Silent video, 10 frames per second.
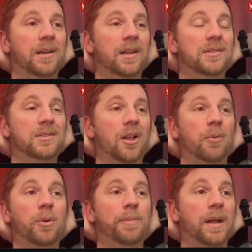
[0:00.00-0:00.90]
It's all
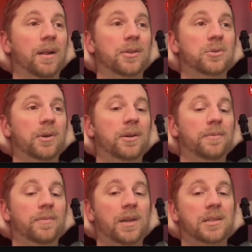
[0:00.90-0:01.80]
about balance, right?
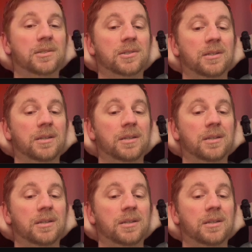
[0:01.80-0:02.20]
And that's,